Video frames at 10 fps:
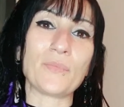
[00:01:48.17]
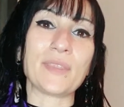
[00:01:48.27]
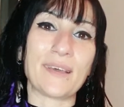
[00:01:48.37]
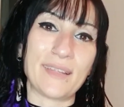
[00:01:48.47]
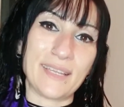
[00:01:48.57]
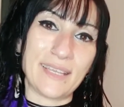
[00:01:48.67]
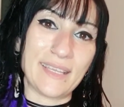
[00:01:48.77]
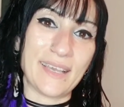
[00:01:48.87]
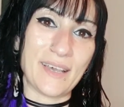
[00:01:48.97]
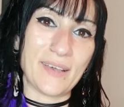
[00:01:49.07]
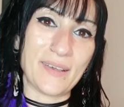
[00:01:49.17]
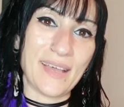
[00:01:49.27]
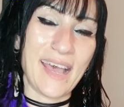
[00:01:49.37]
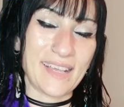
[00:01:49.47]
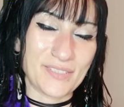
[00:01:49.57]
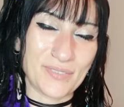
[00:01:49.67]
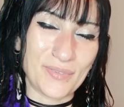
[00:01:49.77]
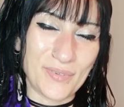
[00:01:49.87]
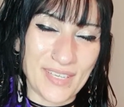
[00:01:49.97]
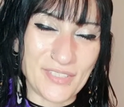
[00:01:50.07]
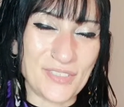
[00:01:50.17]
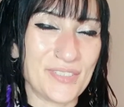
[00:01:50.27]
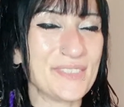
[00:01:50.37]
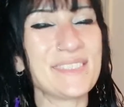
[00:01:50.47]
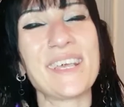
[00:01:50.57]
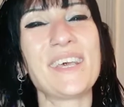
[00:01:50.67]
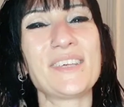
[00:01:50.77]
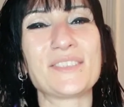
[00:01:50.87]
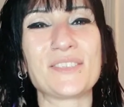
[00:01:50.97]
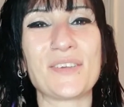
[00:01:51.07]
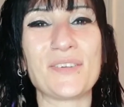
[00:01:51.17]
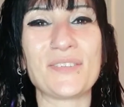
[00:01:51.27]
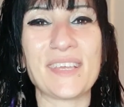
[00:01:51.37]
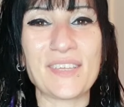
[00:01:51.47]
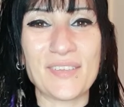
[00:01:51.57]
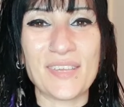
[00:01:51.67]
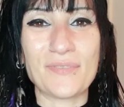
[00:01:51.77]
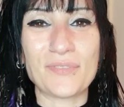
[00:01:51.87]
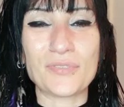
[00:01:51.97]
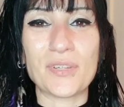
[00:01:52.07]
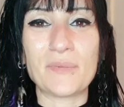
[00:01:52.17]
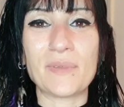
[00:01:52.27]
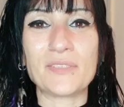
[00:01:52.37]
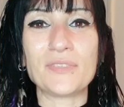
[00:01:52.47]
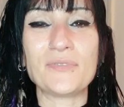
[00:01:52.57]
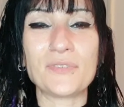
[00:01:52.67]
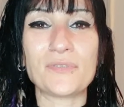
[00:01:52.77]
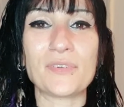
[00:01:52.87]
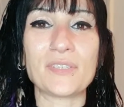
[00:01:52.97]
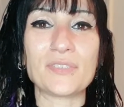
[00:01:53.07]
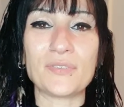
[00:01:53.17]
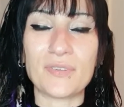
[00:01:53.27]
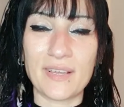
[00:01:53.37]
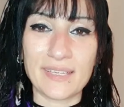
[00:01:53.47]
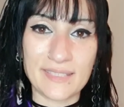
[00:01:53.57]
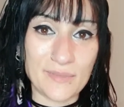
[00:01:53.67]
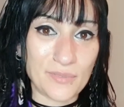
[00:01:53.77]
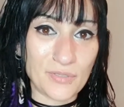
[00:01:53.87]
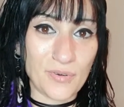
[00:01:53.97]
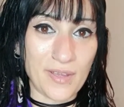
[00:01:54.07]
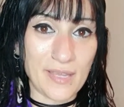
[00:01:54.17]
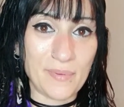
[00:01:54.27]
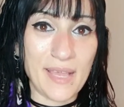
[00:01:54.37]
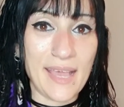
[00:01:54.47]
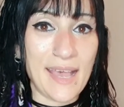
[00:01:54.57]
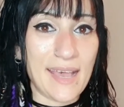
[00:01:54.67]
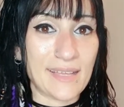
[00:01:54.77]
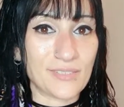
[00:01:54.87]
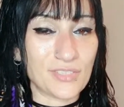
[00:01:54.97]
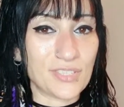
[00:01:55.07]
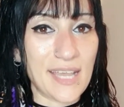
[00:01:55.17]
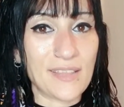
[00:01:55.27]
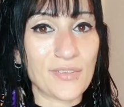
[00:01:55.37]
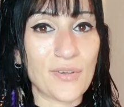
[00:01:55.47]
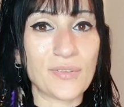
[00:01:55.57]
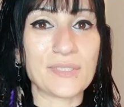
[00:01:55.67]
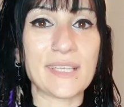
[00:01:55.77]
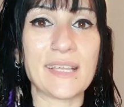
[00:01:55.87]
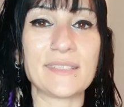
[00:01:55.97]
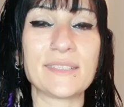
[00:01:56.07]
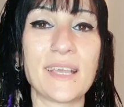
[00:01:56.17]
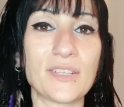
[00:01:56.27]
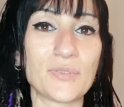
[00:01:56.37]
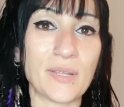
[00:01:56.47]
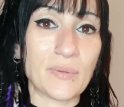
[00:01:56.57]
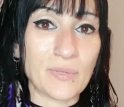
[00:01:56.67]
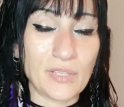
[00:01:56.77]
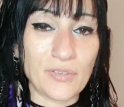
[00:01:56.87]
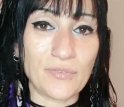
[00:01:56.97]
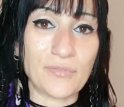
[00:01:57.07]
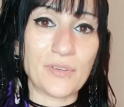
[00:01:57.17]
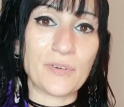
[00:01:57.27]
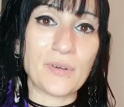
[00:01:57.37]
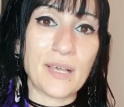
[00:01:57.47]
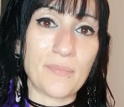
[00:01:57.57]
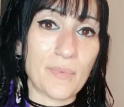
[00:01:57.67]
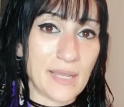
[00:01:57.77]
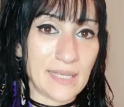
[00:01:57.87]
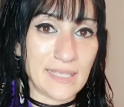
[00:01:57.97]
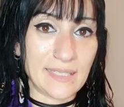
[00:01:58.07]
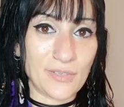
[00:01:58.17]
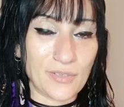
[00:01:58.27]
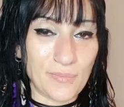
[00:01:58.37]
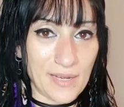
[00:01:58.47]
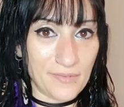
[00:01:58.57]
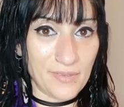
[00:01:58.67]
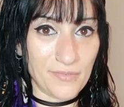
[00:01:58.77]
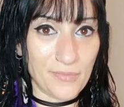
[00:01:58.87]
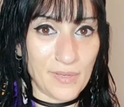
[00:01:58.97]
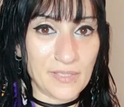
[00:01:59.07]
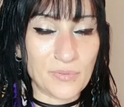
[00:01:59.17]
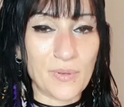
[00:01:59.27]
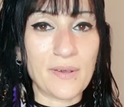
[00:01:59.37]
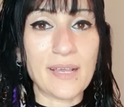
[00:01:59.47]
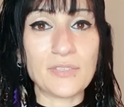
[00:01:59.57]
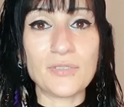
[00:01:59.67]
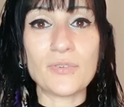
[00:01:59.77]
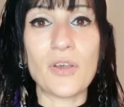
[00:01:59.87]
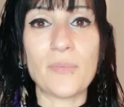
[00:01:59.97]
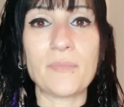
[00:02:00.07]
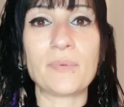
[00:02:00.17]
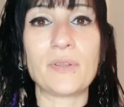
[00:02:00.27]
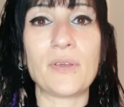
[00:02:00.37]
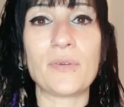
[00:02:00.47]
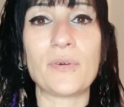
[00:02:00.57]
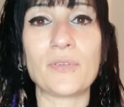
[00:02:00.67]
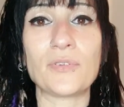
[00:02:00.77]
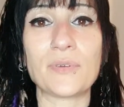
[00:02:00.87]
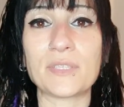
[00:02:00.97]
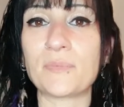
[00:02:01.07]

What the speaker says: without any hassle or issues. So thank you again for joining me. Do feel free to like, subscribe, and share the content to anyone that you feel might need it and could benefit from it as well. And do comment below on your